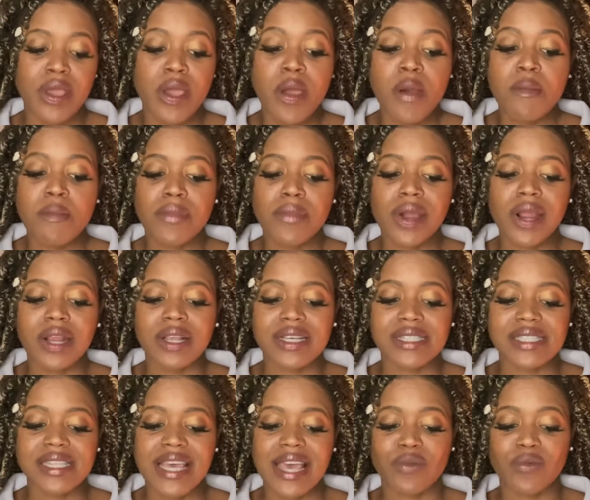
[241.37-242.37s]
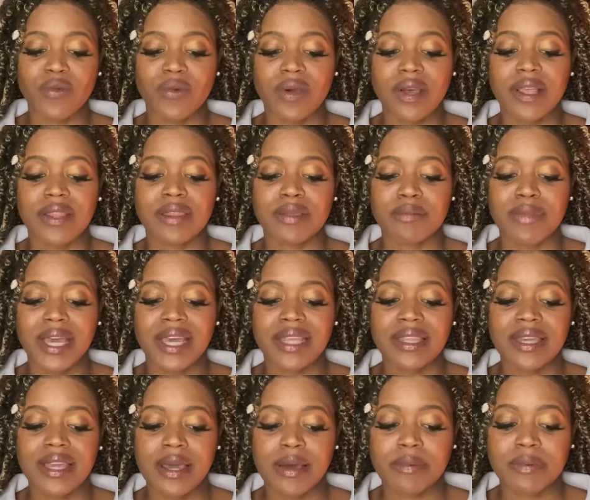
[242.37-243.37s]
Marcus had won the
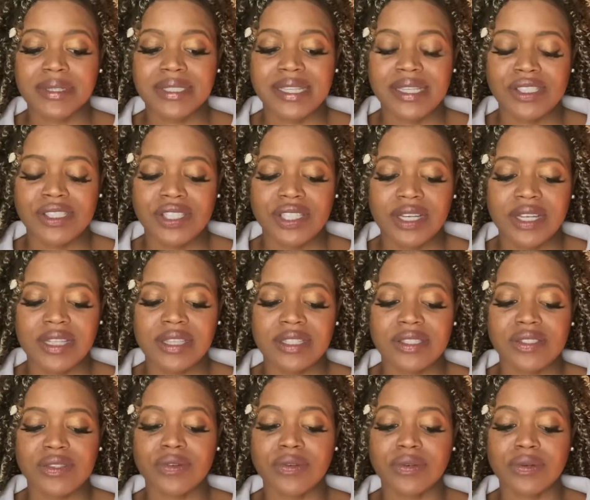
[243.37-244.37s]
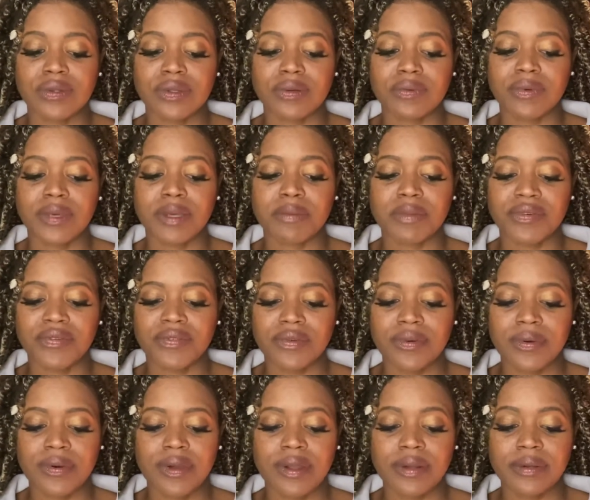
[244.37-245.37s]
math competition at the school the week
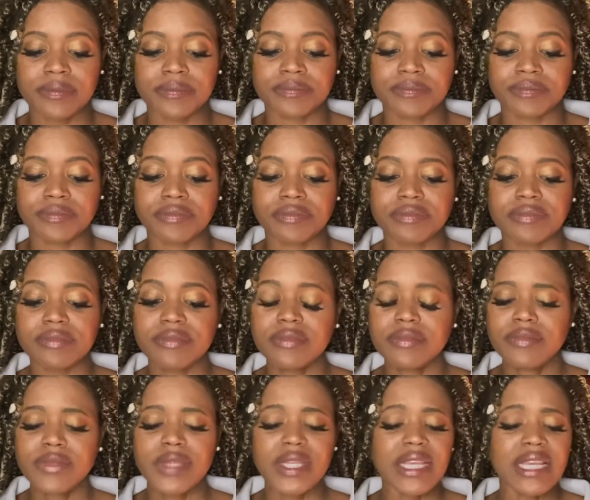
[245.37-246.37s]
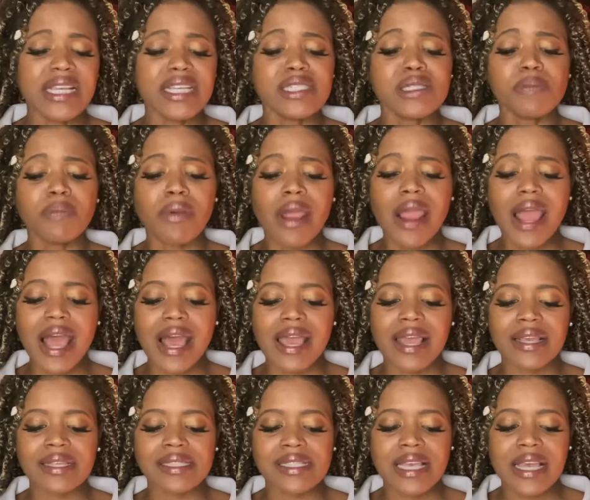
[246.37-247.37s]
before. His
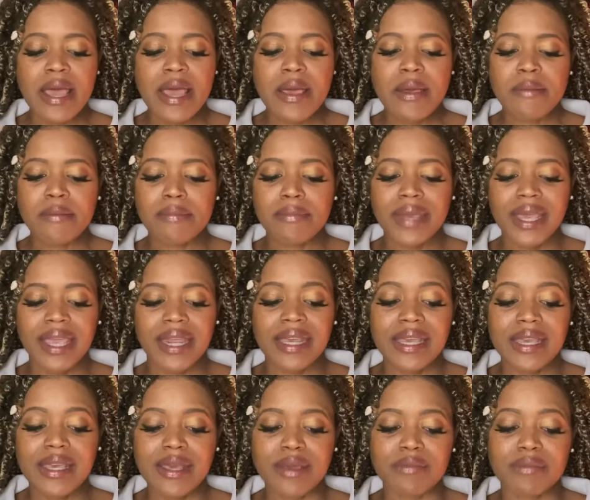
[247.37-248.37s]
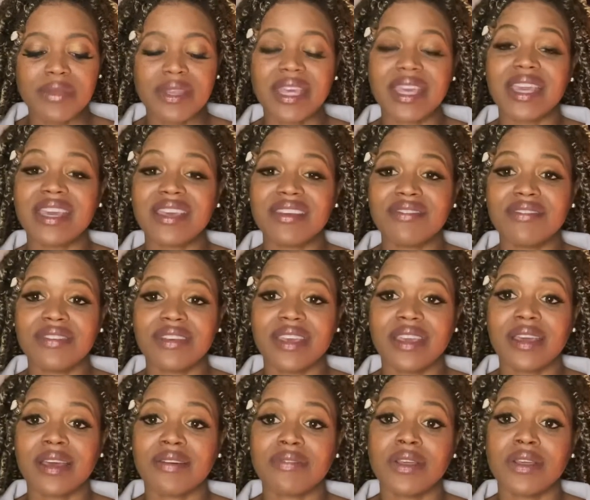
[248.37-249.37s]
prize made him the
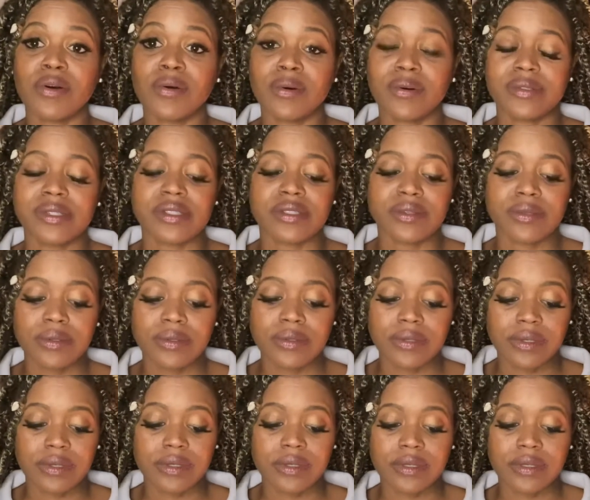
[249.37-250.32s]
envy of the whole school.